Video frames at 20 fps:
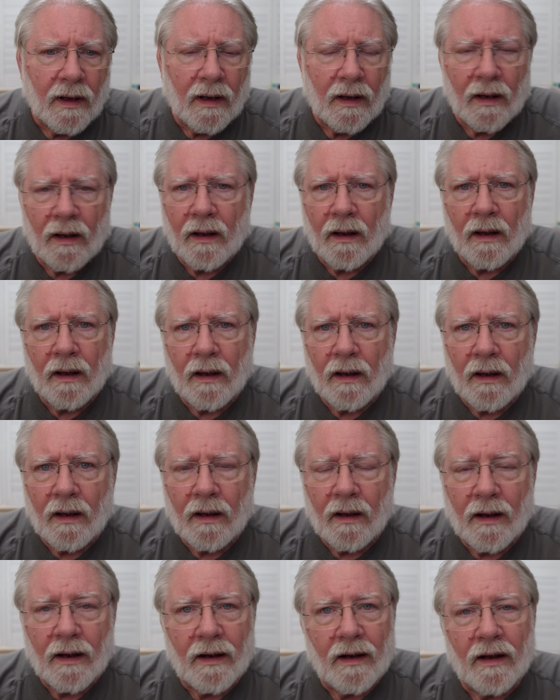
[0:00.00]

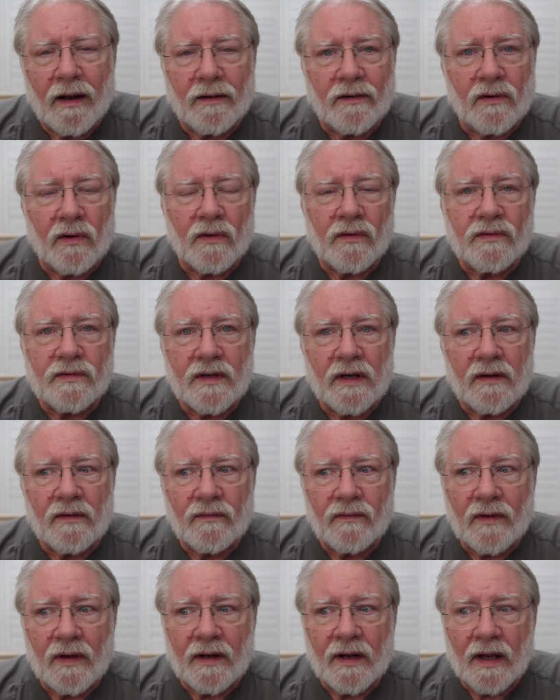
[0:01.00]
It turns
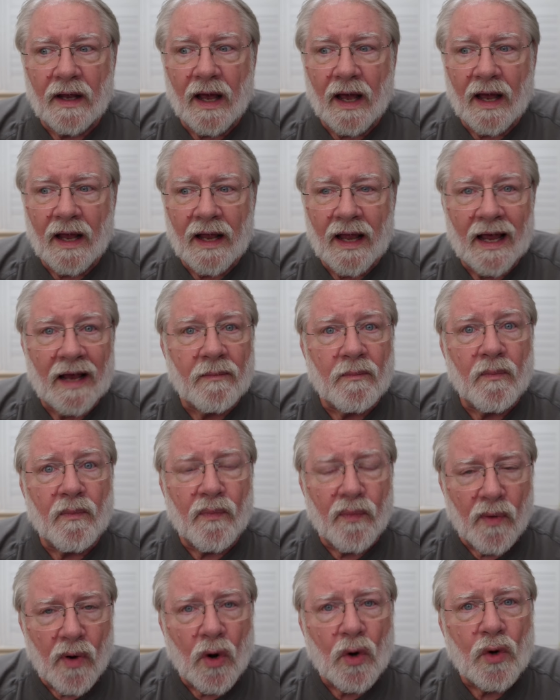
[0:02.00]
out that I had
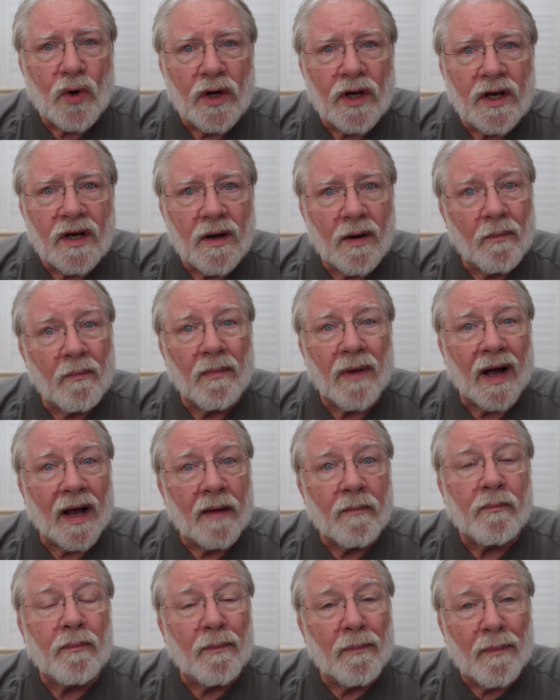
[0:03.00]
broken
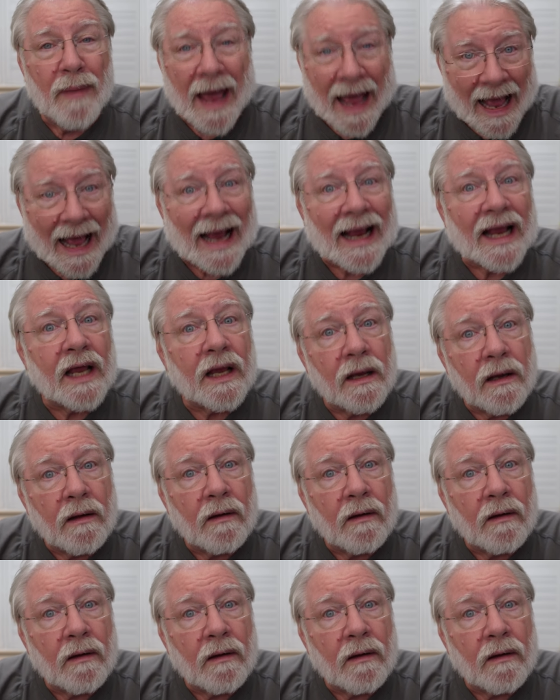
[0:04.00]
my back.